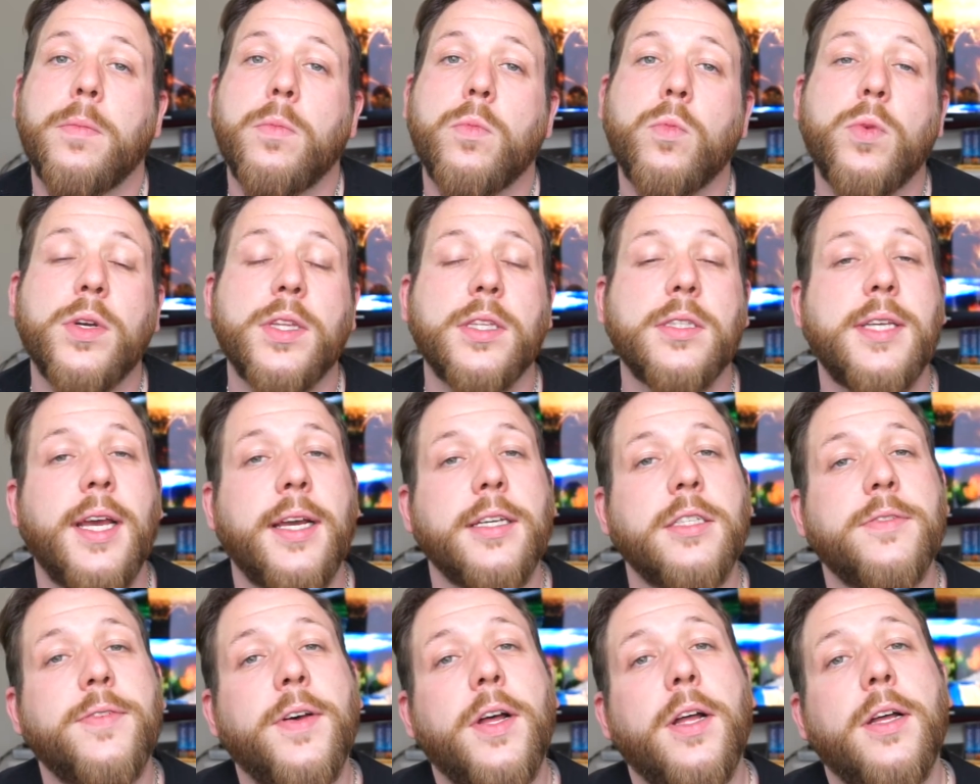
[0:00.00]
What the
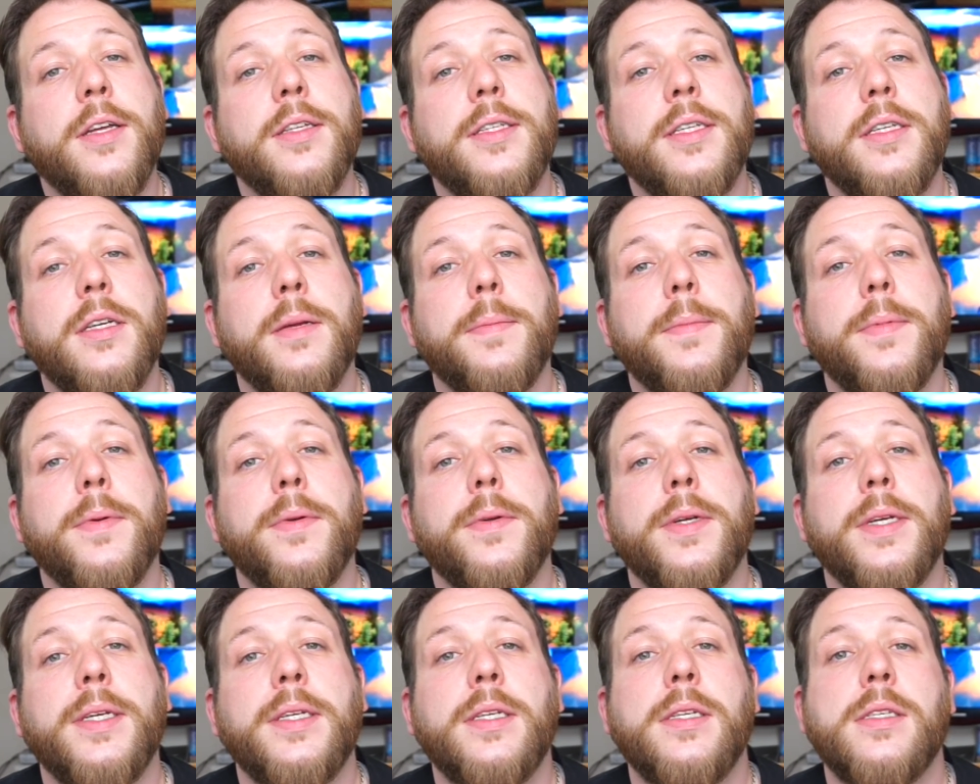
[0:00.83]
tax file ID
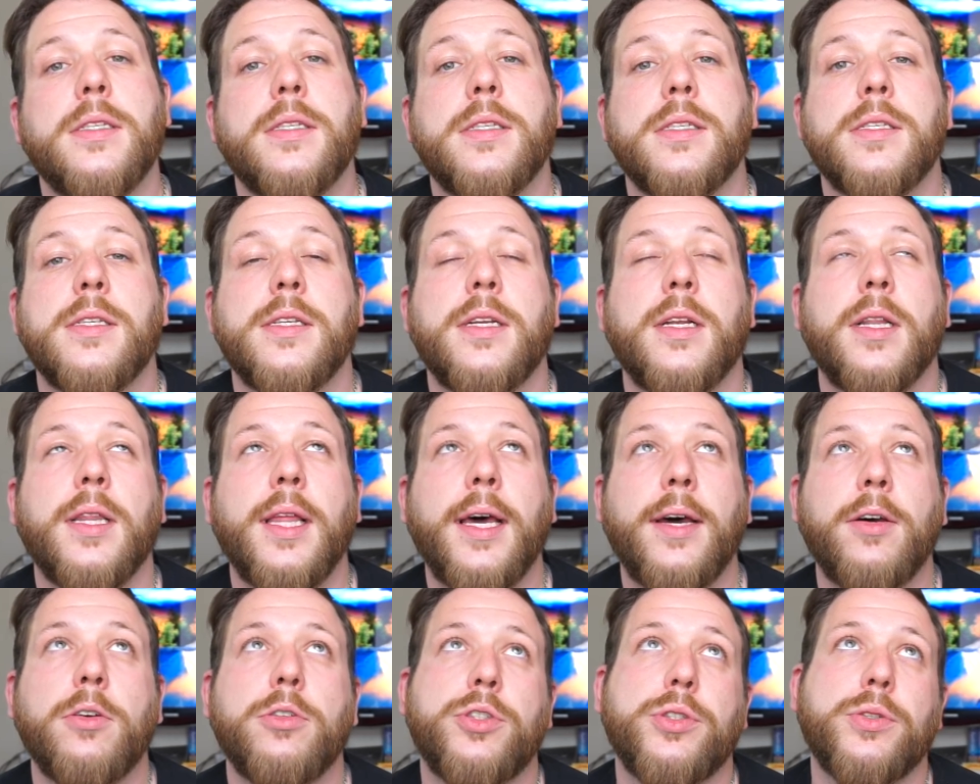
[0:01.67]
number is it
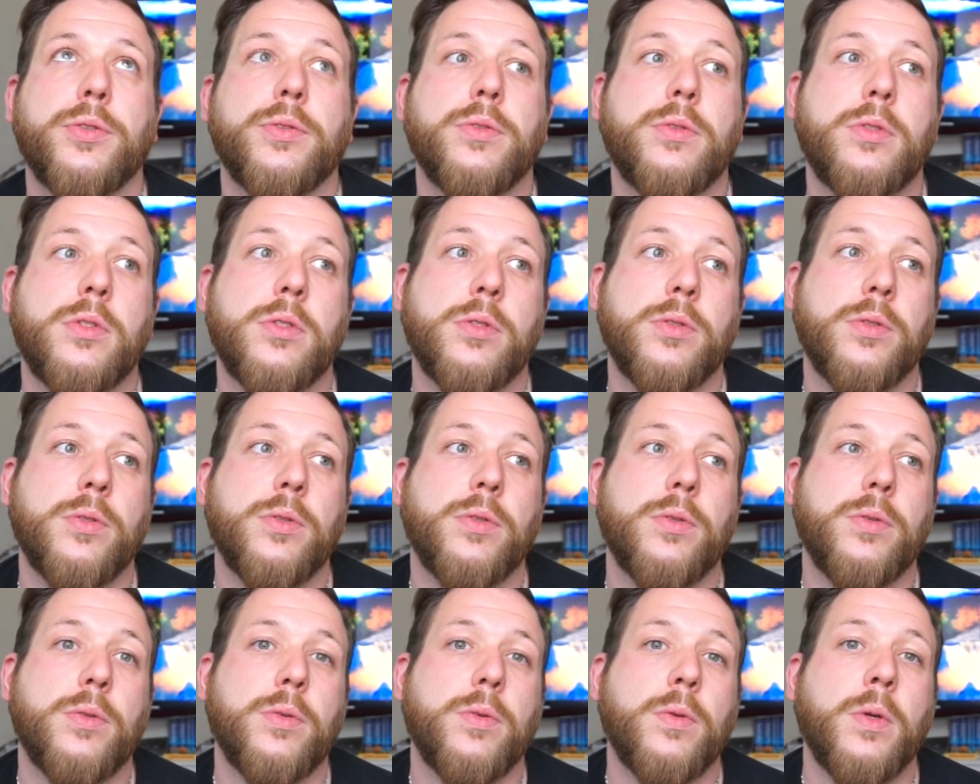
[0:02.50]
allows you
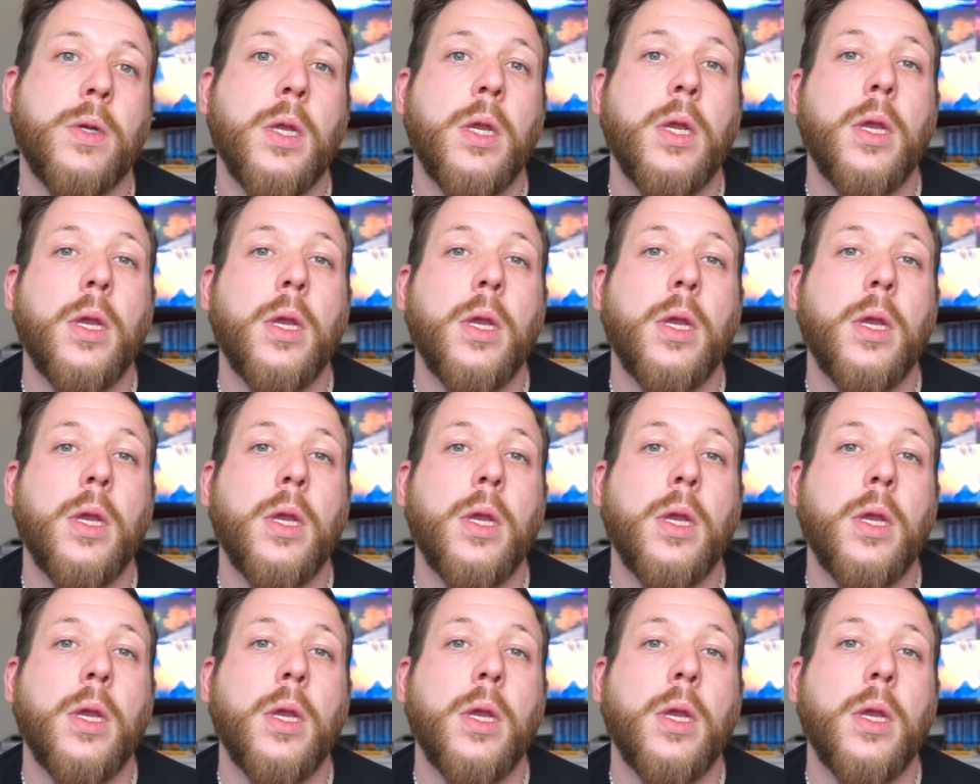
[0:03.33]
to